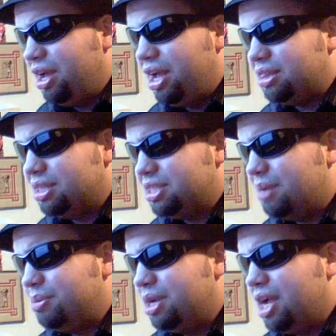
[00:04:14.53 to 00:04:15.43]
at the
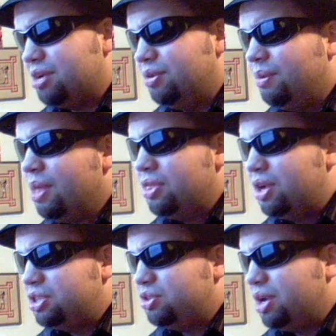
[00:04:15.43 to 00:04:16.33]
tabernacle.
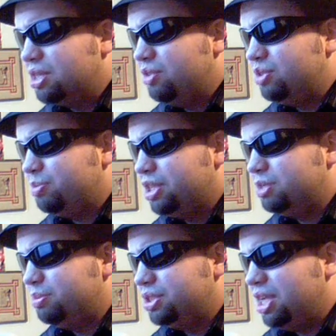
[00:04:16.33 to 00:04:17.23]
They are directly
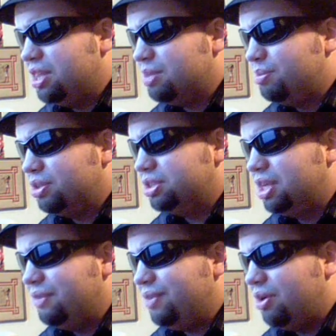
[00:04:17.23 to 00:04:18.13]
responsible to Ithamar,
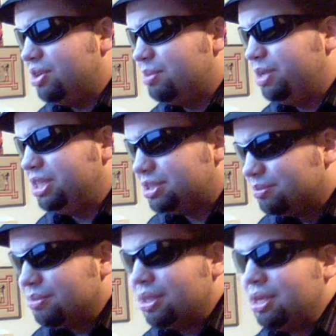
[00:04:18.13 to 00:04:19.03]
son of Aaron the priest."
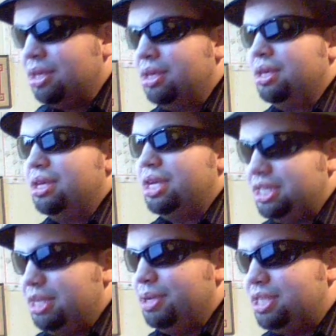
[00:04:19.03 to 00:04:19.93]

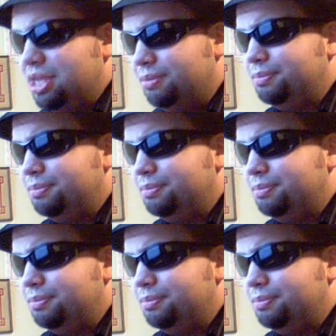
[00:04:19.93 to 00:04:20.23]
God damn it.